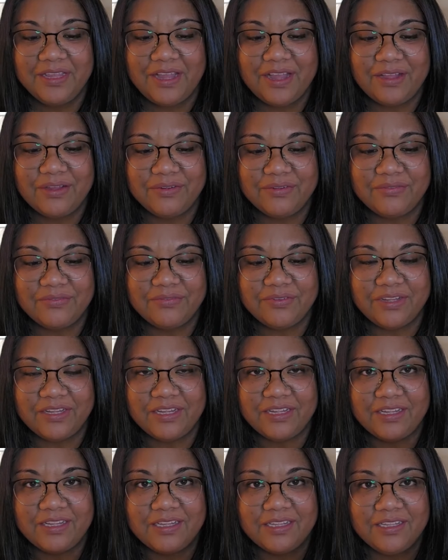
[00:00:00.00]
of
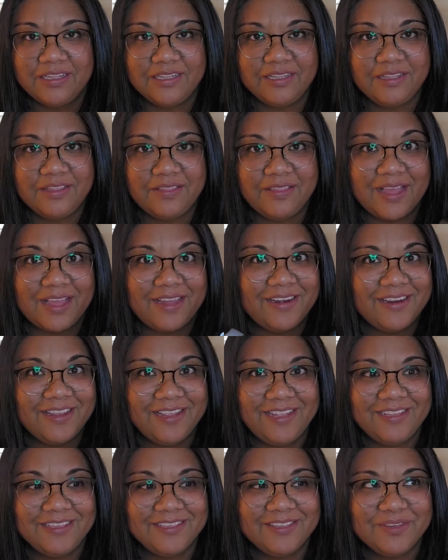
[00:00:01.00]
uh, that
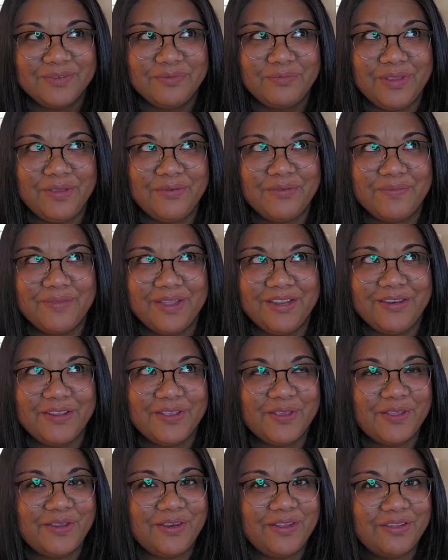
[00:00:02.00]
night, be
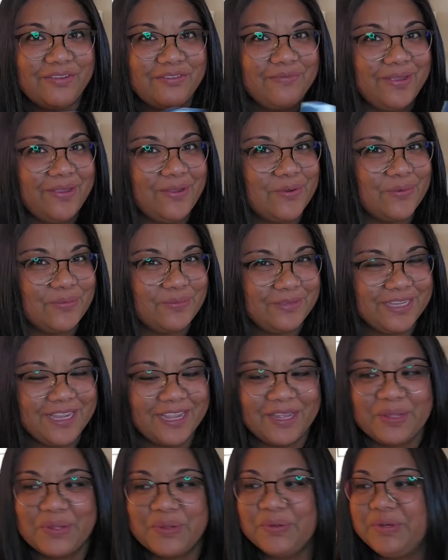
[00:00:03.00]
reminded of my
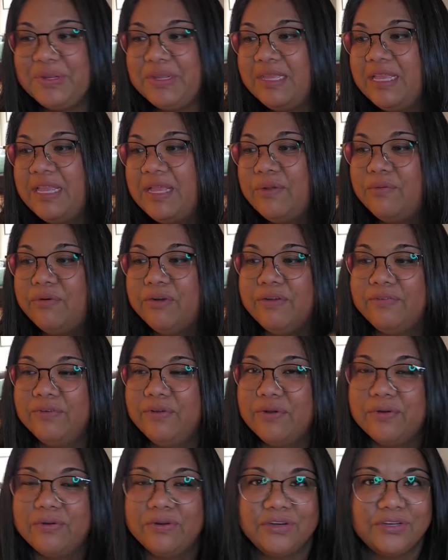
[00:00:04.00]
hometown, where, of
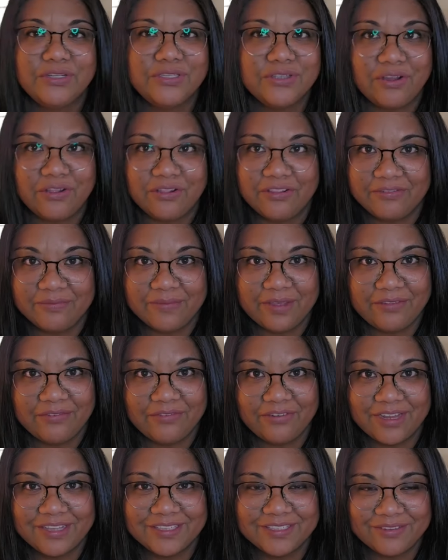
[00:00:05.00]
course, all of my
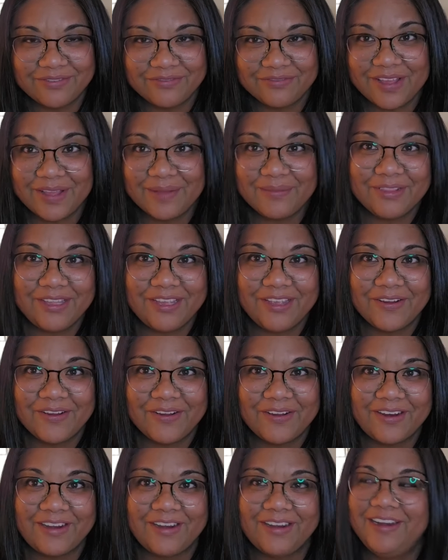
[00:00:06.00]
friends and family
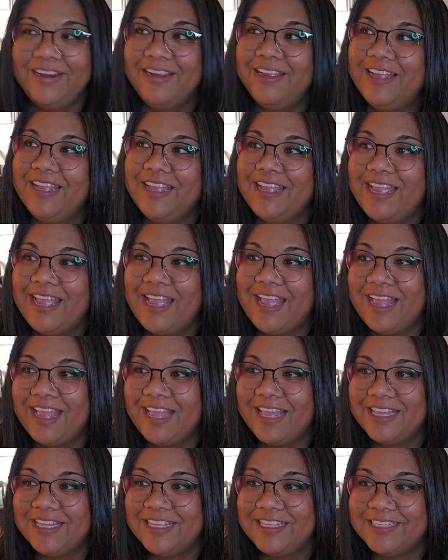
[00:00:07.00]
are,
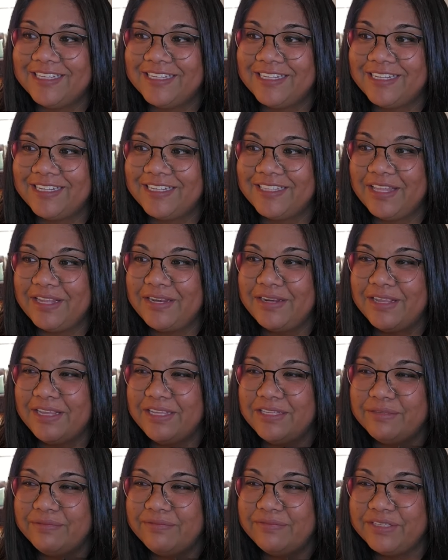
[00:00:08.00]
and uh, that
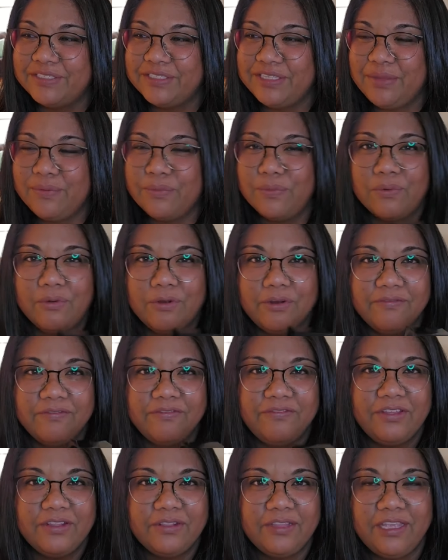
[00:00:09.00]
nice, fuzzy, warm
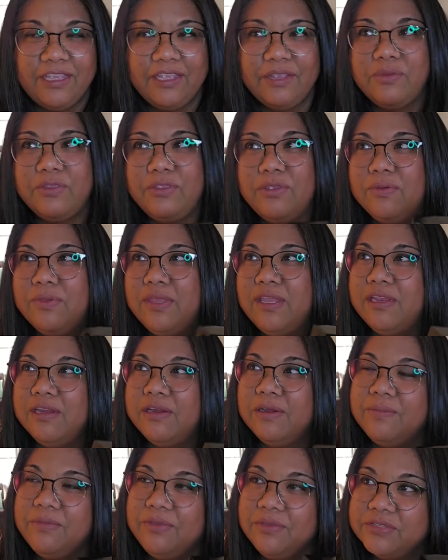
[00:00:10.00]
feeling when you
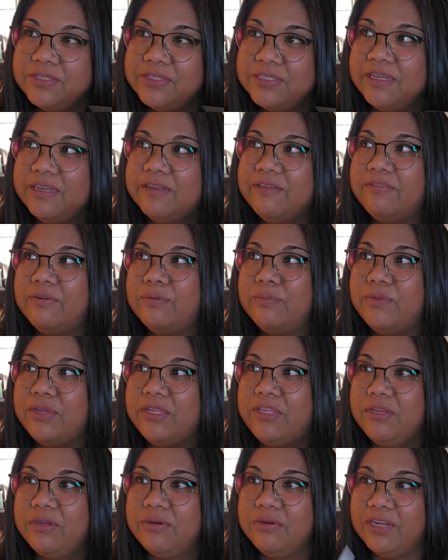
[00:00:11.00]
hear music from
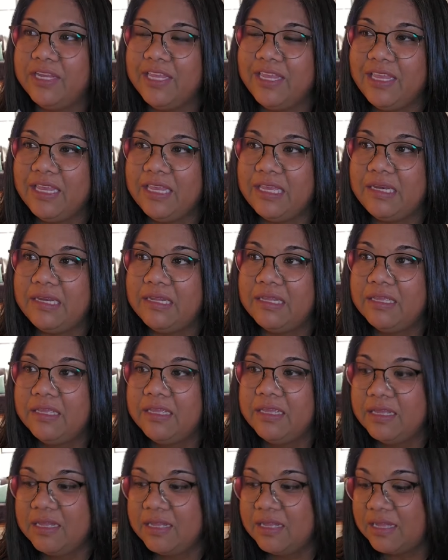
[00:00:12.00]
when you're a kid.
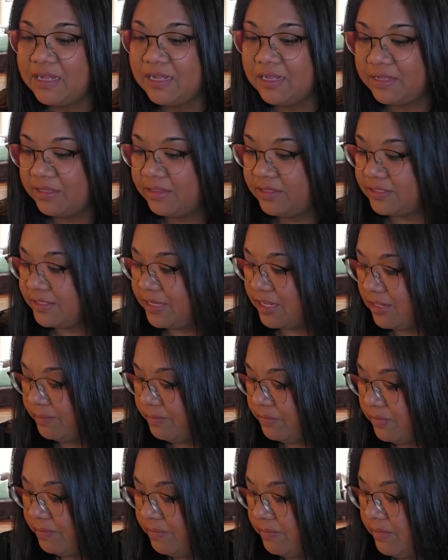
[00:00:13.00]
Uh, this
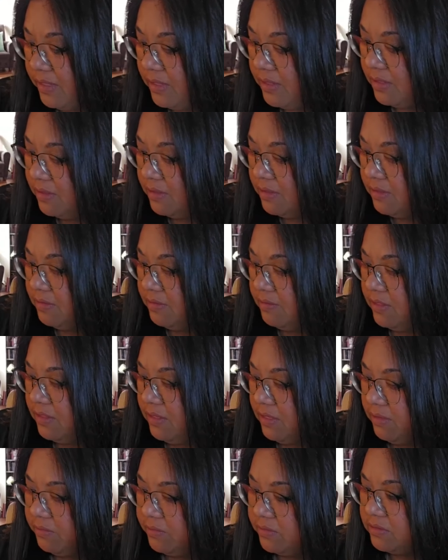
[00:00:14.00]
album, I
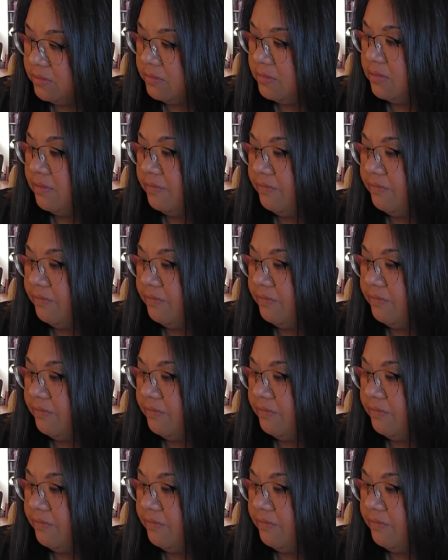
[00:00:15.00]
think it was